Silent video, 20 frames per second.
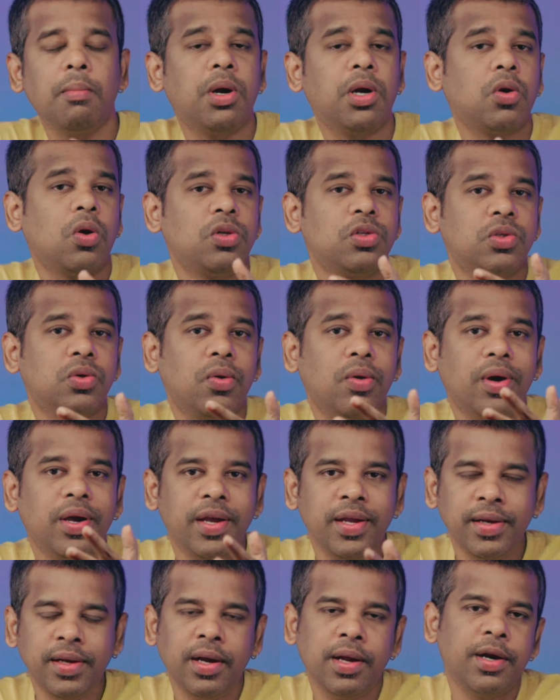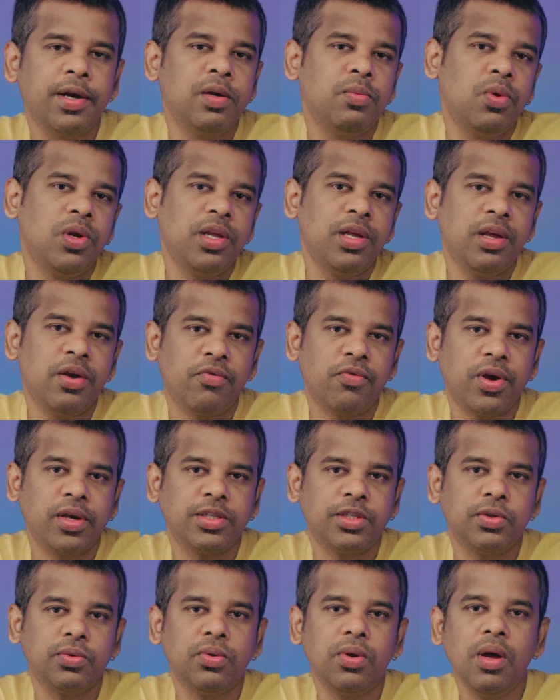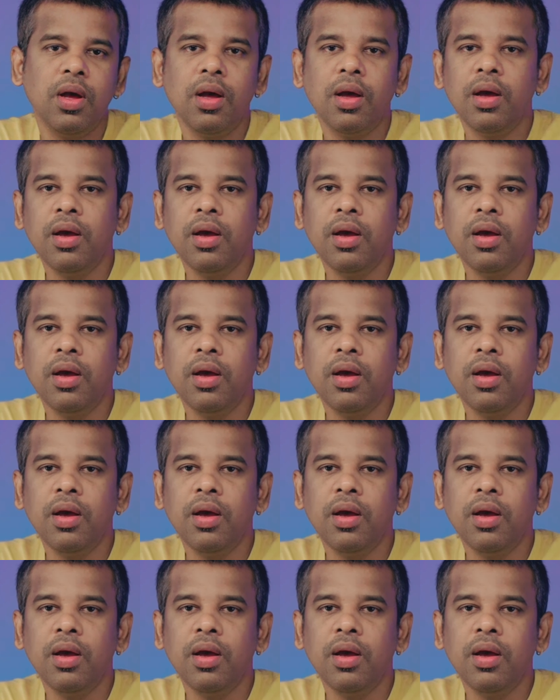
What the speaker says: but also incredibly effective,